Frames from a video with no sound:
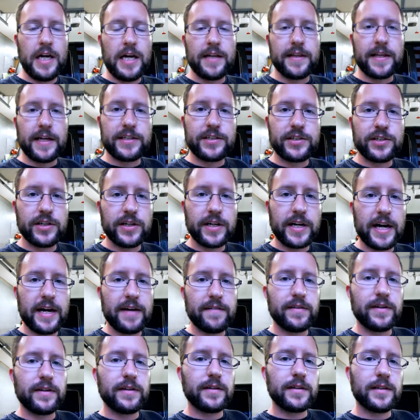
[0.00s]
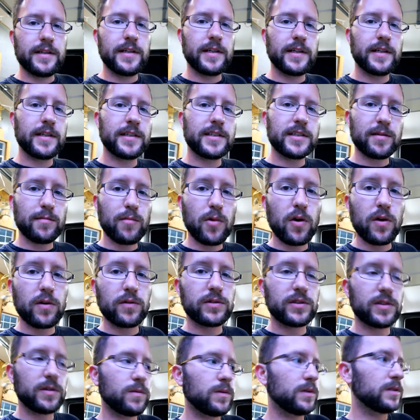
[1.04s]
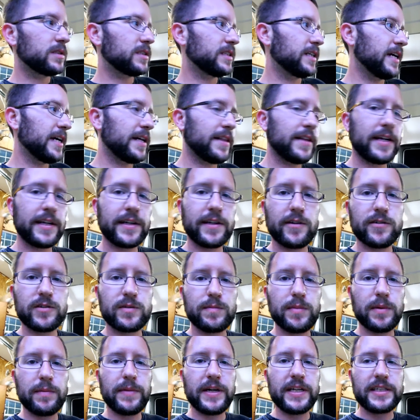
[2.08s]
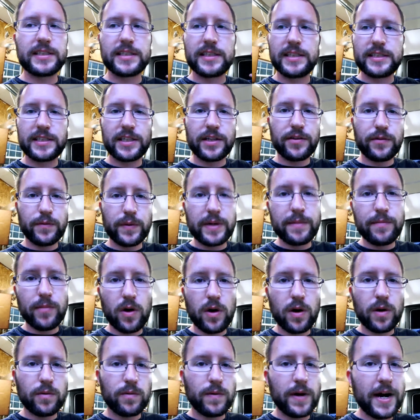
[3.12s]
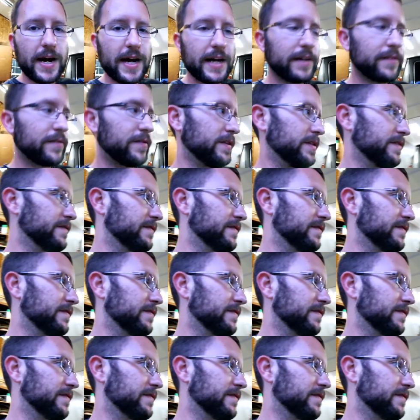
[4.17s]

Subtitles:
they should have it tomorrow, so we'll see how that goes. But basically it's a 3-bar rack for the